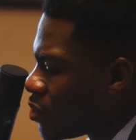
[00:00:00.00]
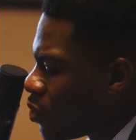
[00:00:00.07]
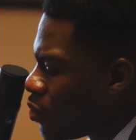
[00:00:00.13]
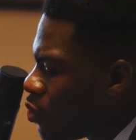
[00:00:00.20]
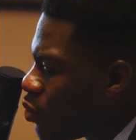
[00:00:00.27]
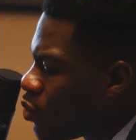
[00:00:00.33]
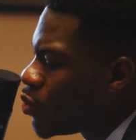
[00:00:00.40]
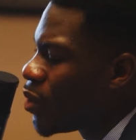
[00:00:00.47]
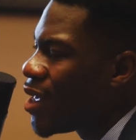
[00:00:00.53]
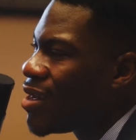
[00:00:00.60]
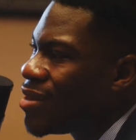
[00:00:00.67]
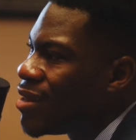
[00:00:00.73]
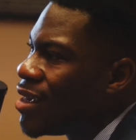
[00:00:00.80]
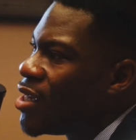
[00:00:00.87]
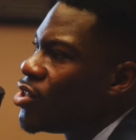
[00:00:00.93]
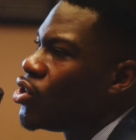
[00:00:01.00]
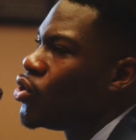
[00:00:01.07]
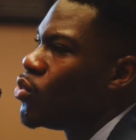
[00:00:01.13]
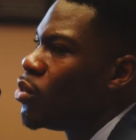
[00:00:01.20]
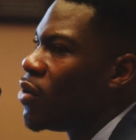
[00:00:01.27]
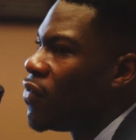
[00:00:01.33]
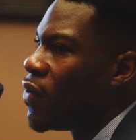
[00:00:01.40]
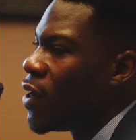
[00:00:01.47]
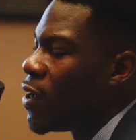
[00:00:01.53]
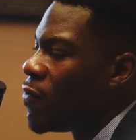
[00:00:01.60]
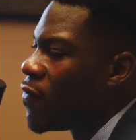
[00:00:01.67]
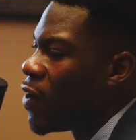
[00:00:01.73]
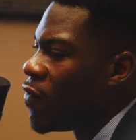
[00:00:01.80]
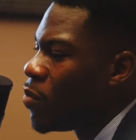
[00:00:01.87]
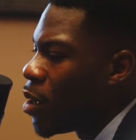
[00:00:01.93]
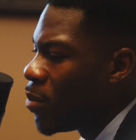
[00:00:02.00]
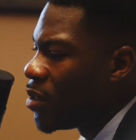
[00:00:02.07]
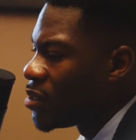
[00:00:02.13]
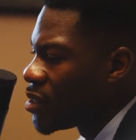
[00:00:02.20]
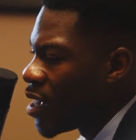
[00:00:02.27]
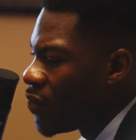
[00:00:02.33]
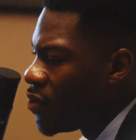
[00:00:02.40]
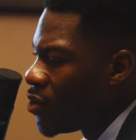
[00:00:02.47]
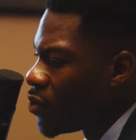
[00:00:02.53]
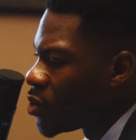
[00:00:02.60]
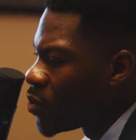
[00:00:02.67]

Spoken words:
So do you lay the issue of public safety, the